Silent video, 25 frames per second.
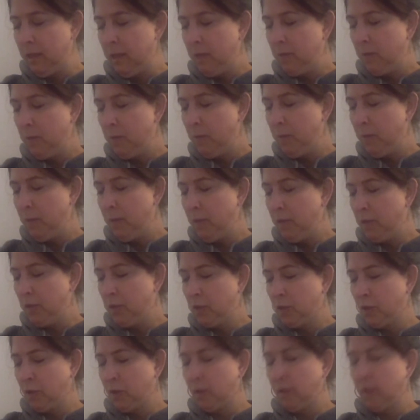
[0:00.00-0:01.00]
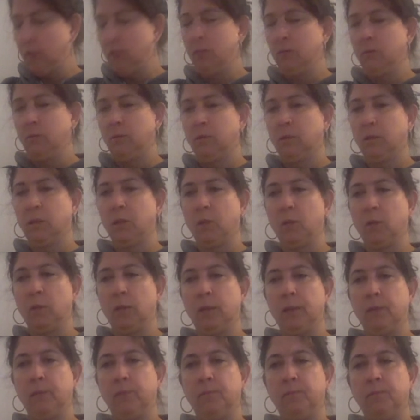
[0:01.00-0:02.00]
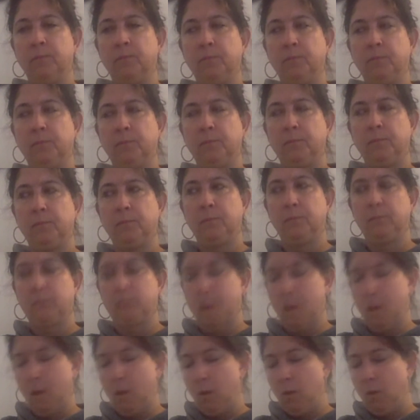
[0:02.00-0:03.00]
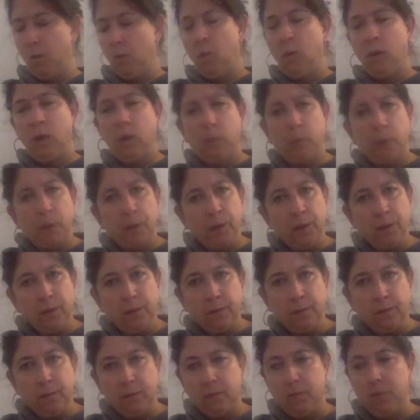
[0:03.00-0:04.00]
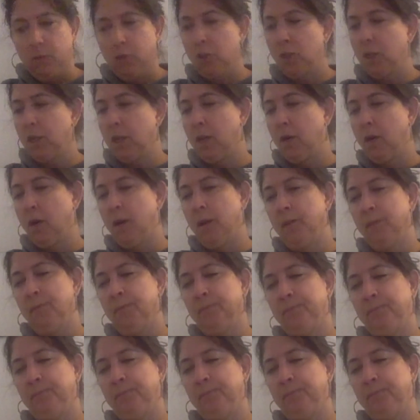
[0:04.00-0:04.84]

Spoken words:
repeated Charlotte slowly. "Wilbur," she called.